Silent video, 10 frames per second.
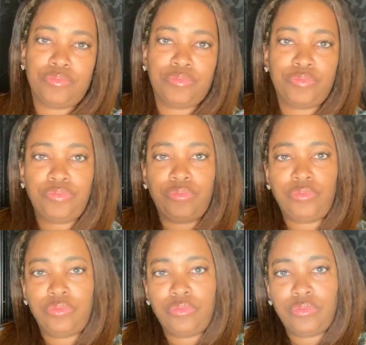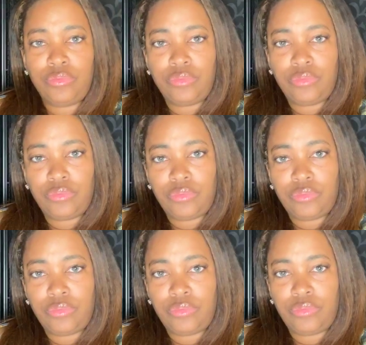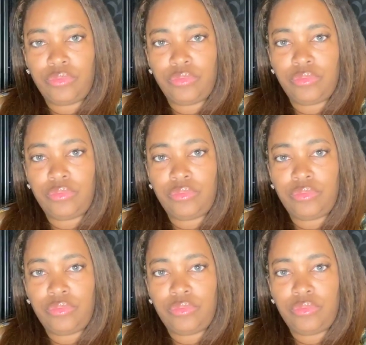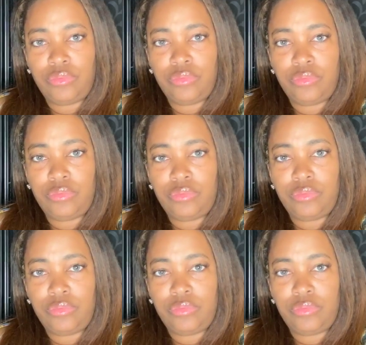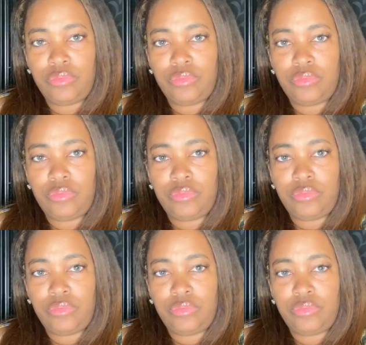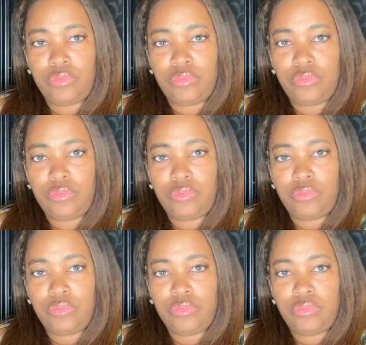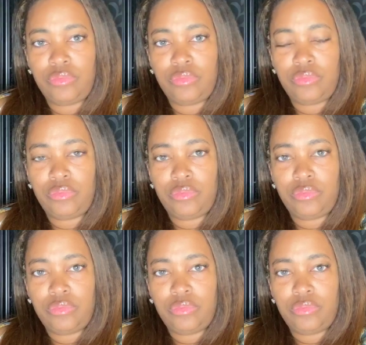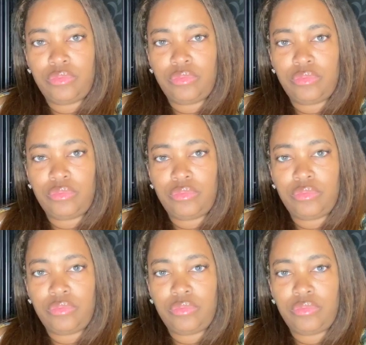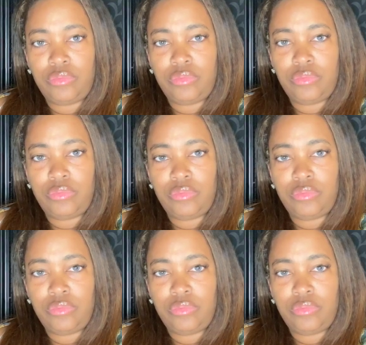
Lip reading: (no one is talking)